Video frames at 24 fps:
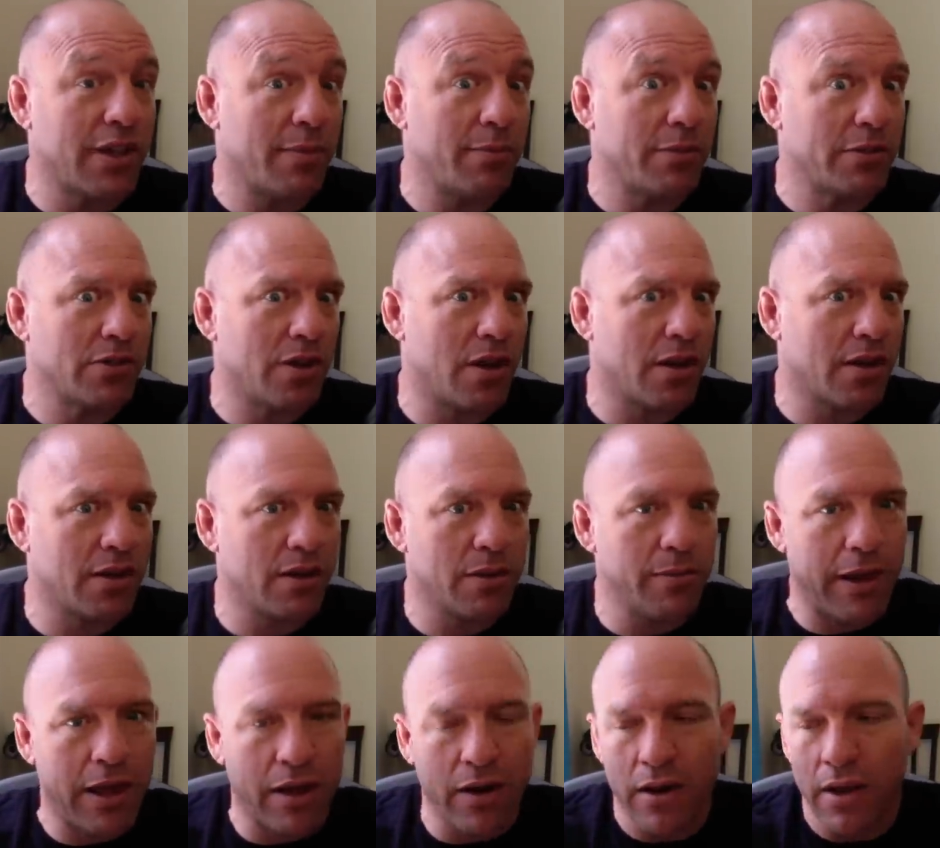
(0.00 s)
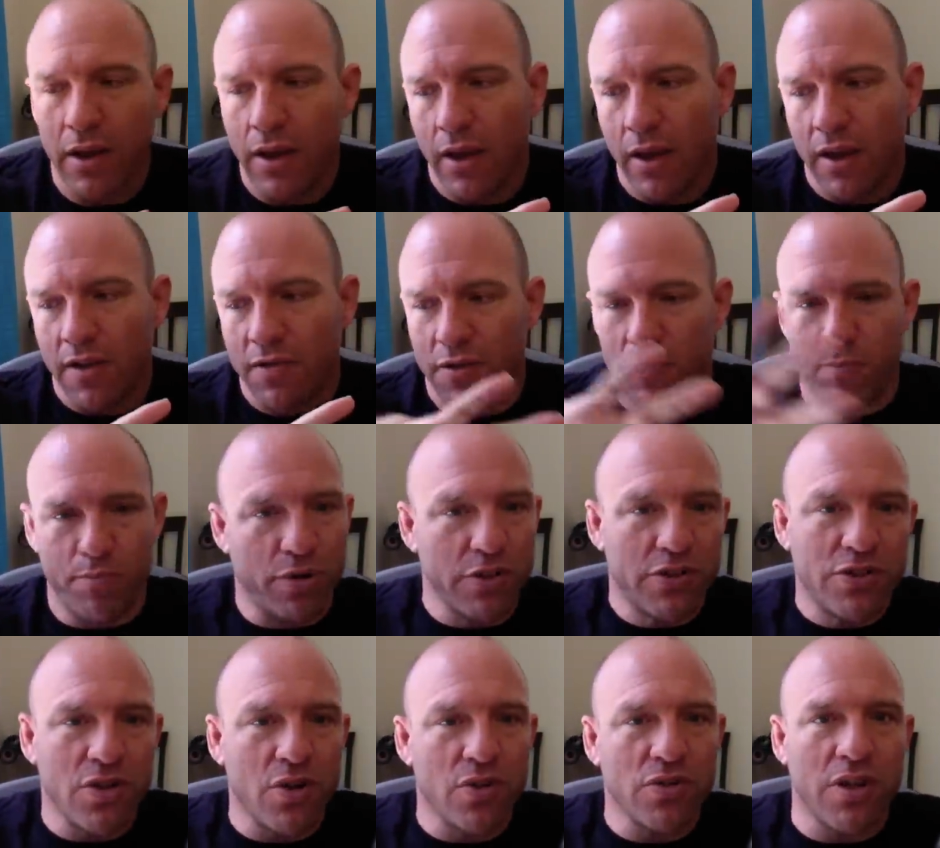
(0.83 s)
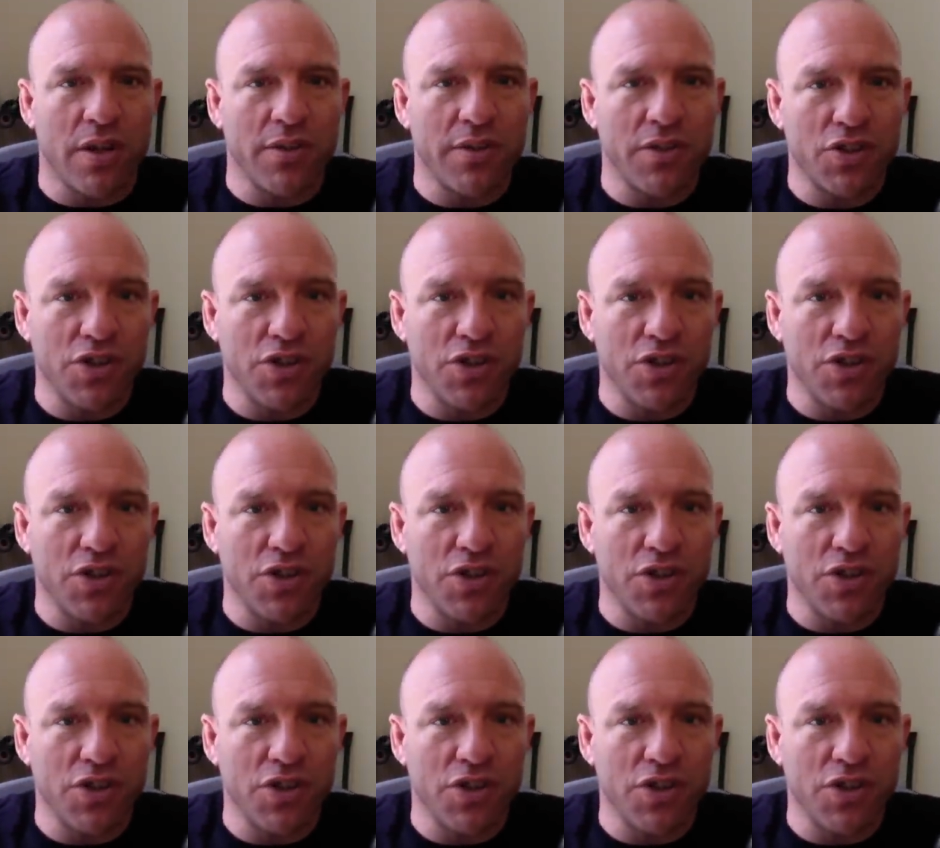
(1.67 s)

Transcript: I've been talking about. If he puts those on the